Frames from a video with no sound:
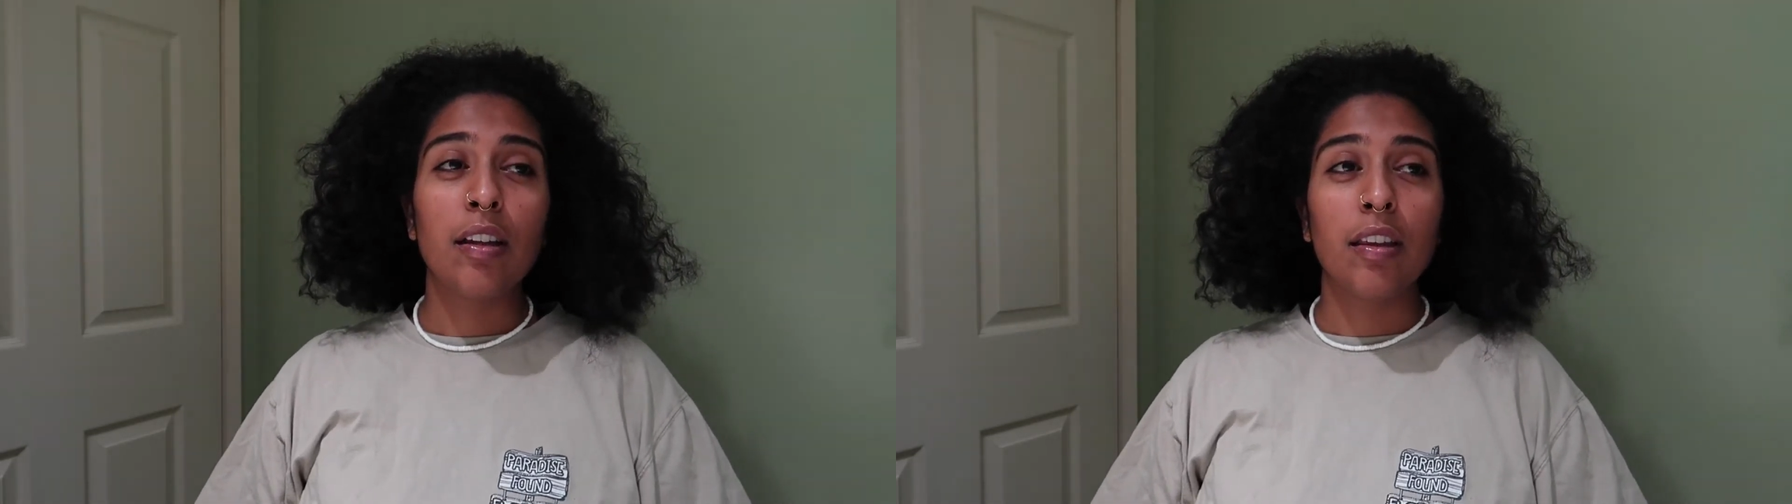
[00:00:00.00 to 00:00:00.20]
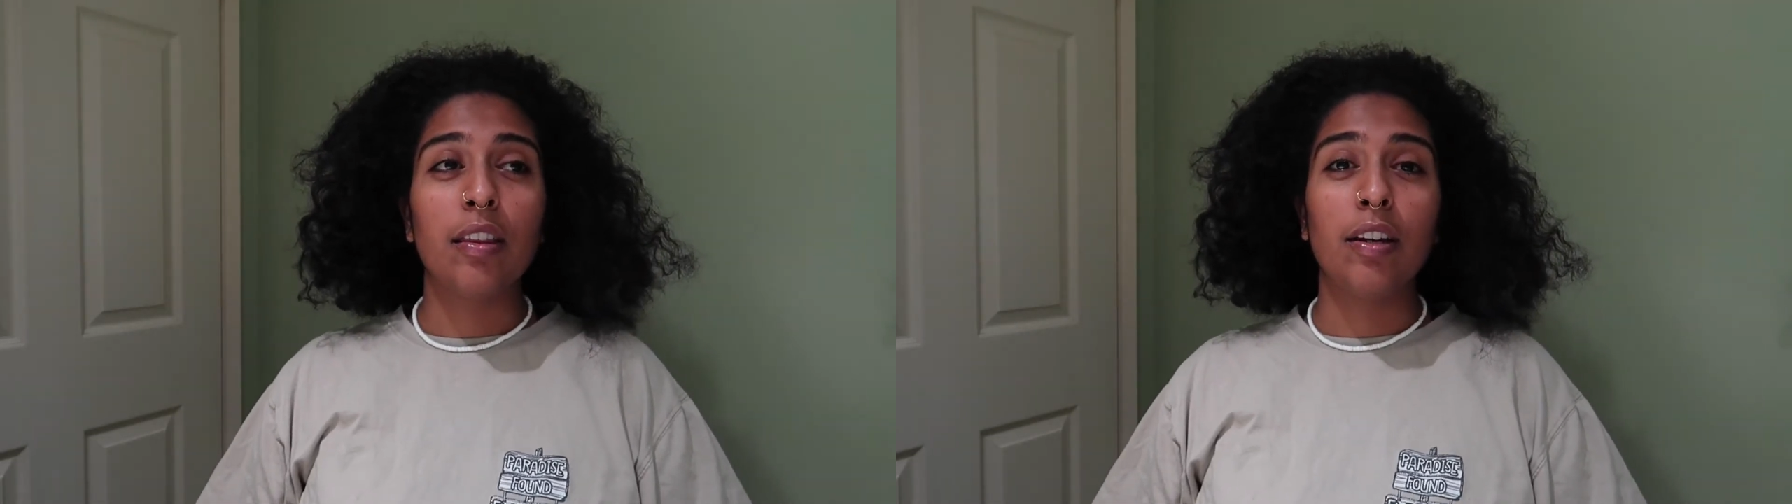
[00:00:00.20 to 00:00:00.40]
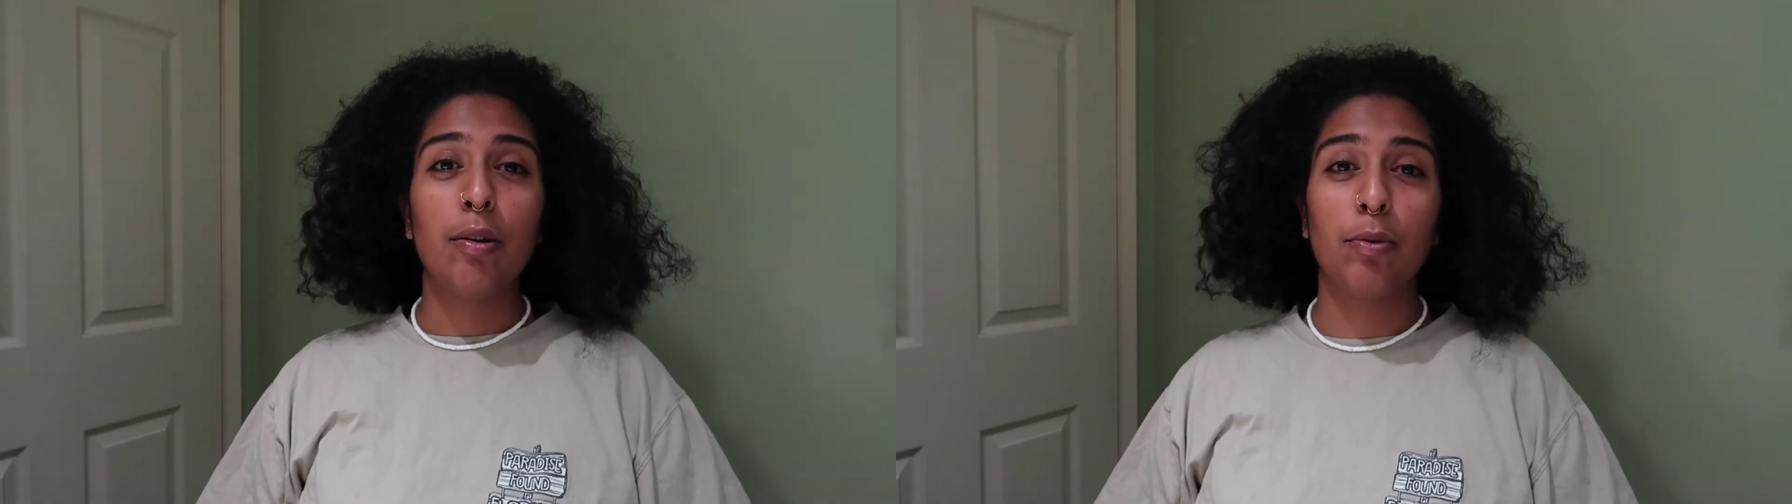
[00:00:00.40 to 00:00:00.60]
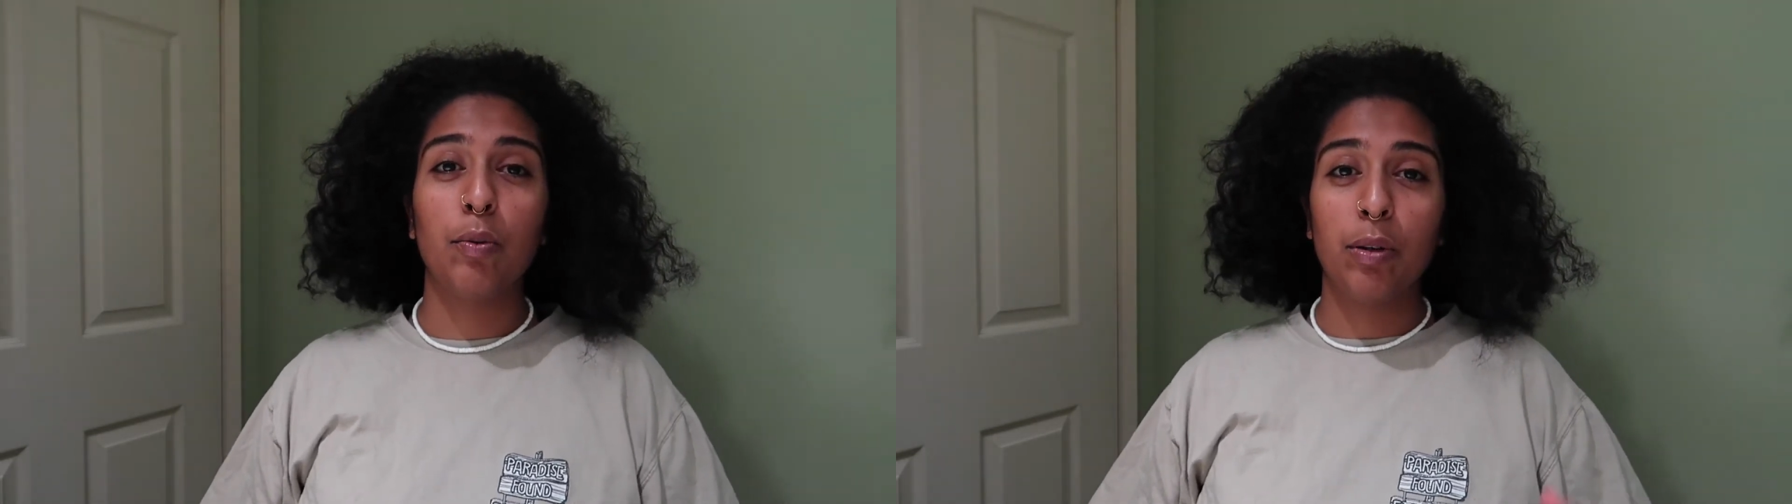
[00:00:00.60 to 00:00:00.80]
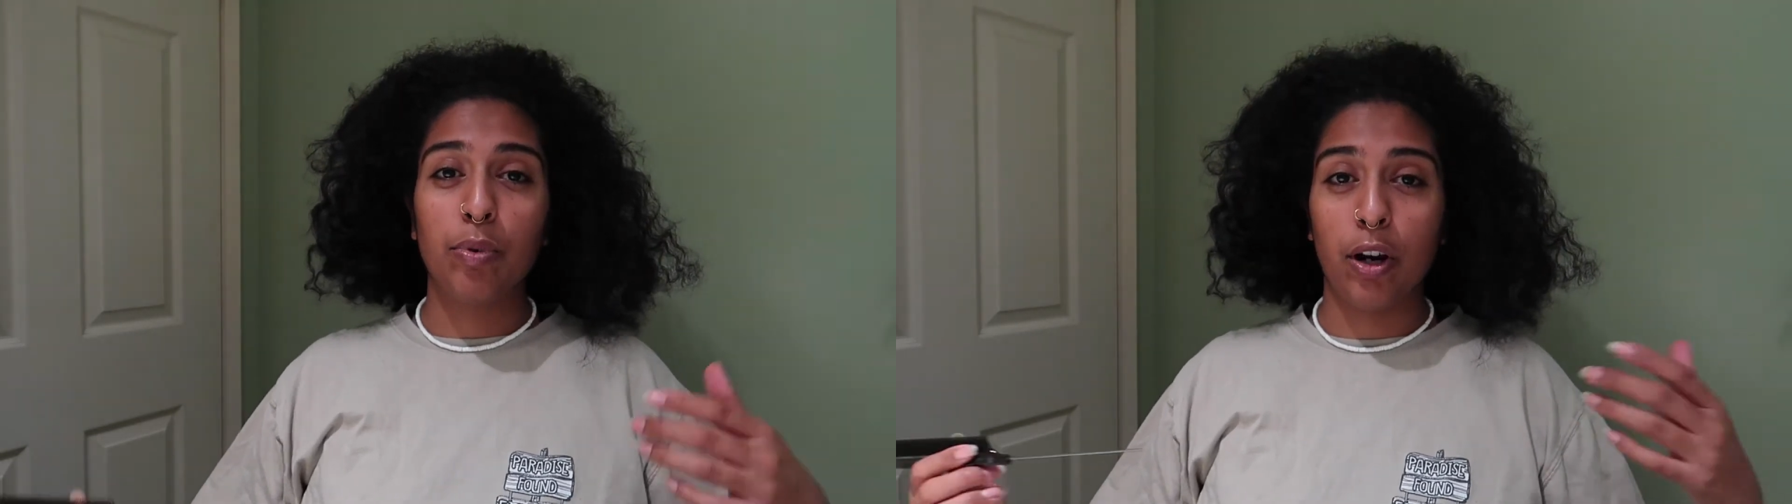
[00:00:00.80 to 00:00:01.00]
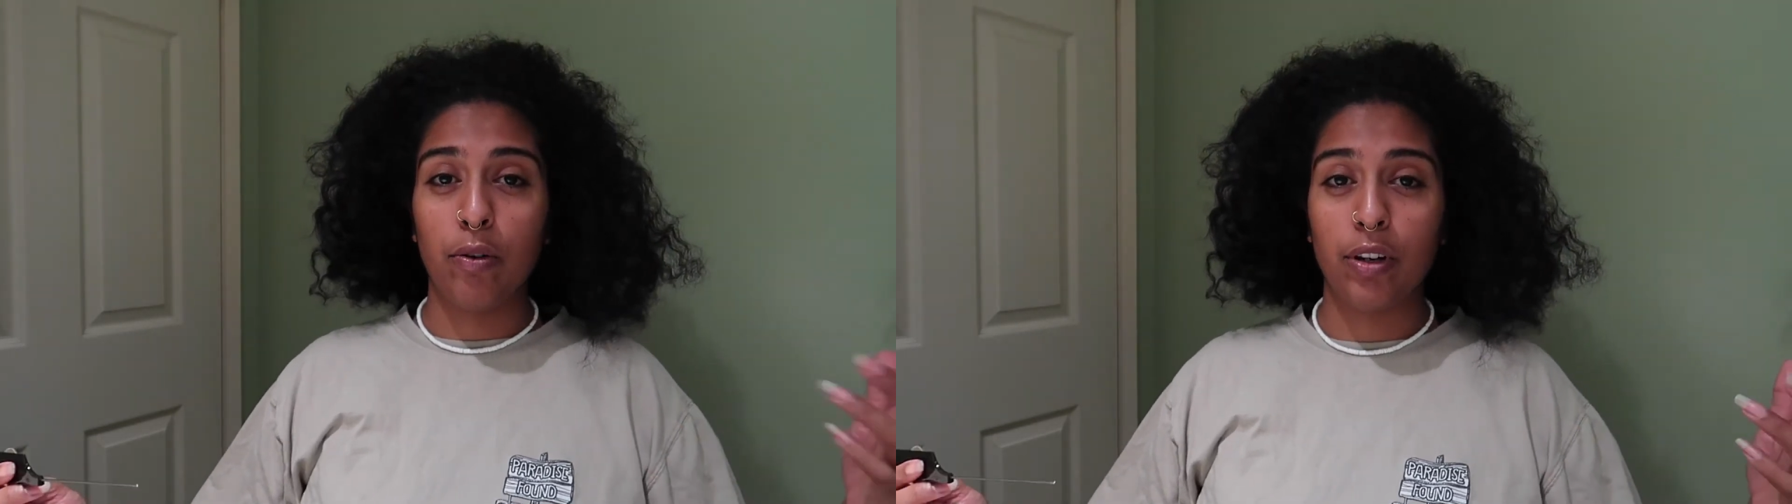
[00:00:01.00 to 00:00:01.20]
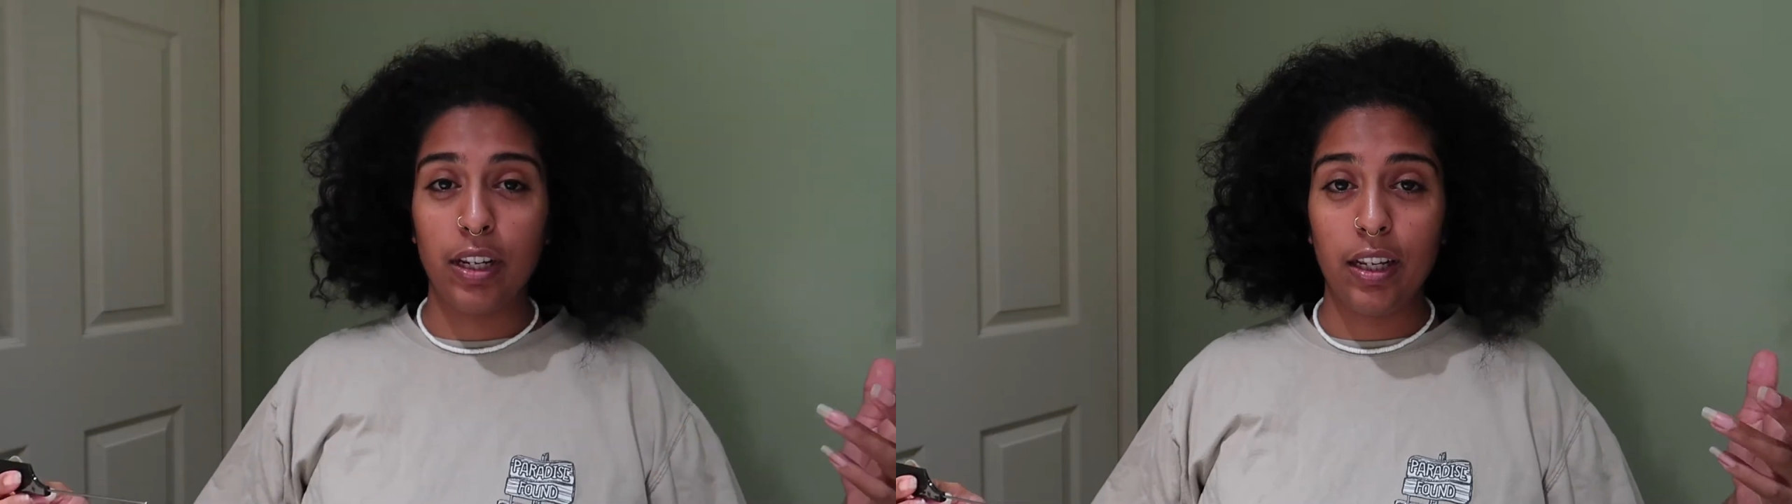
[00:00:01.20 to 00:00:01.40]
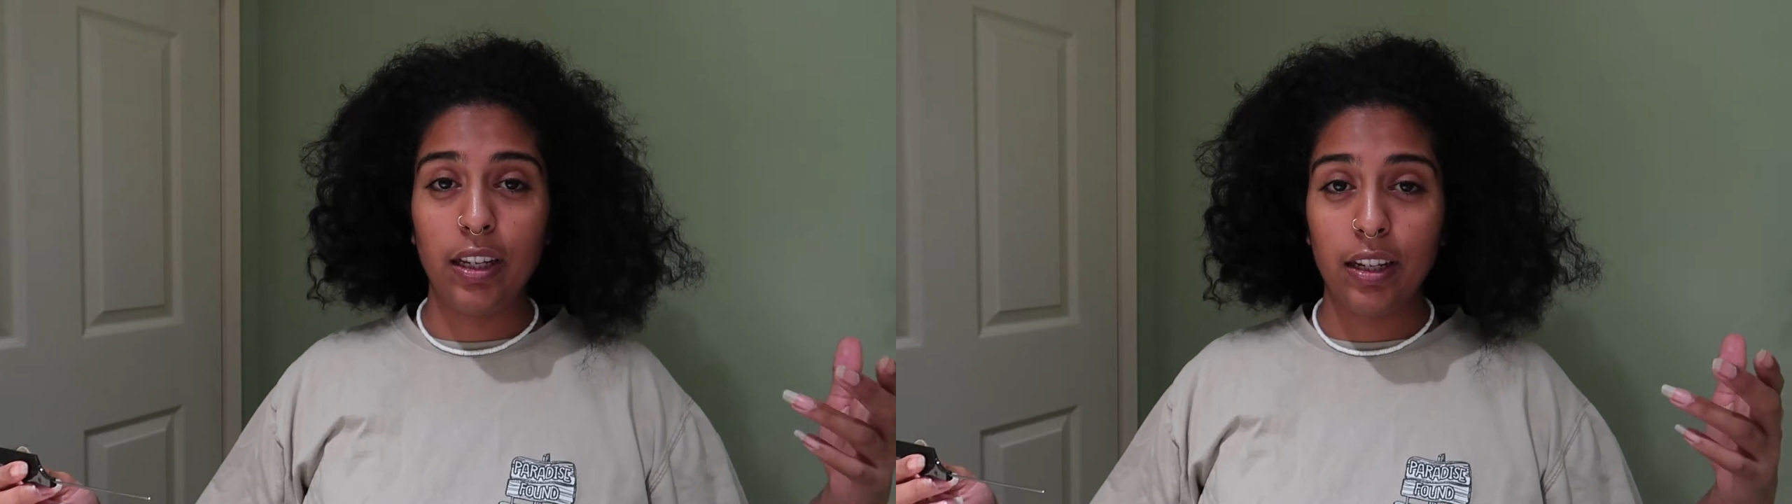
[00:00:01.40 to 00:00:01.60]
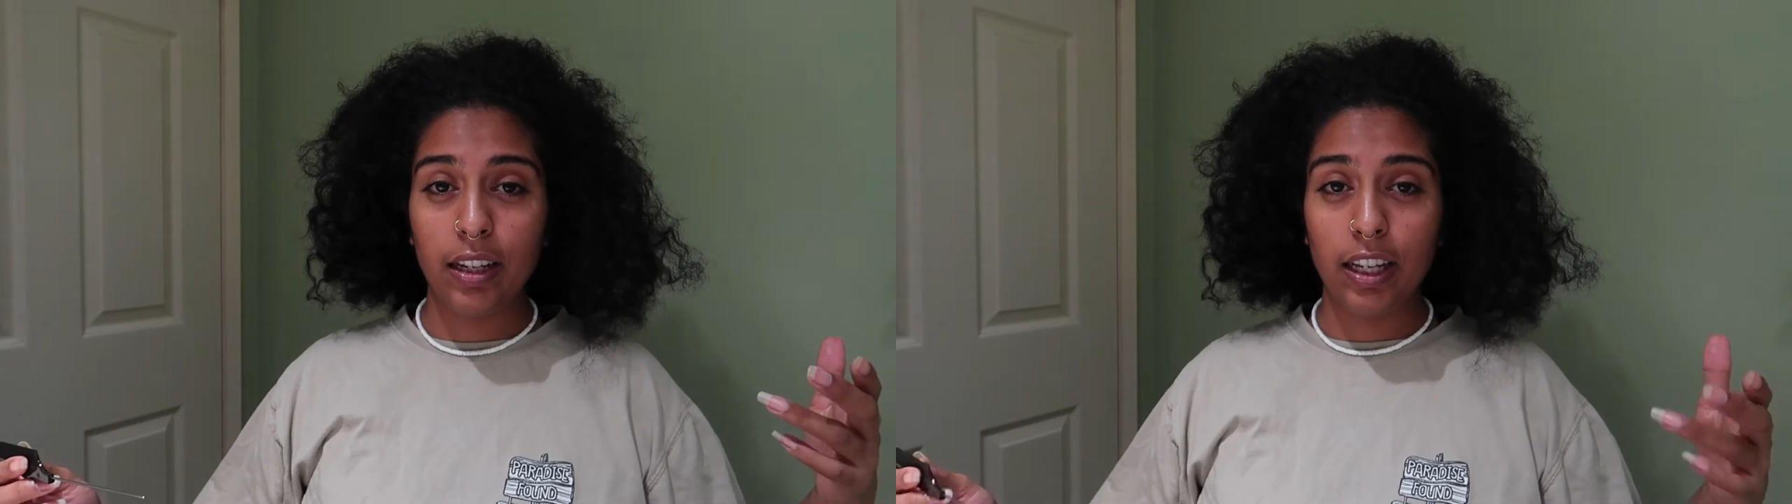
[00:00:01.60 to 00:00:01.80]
the number one priority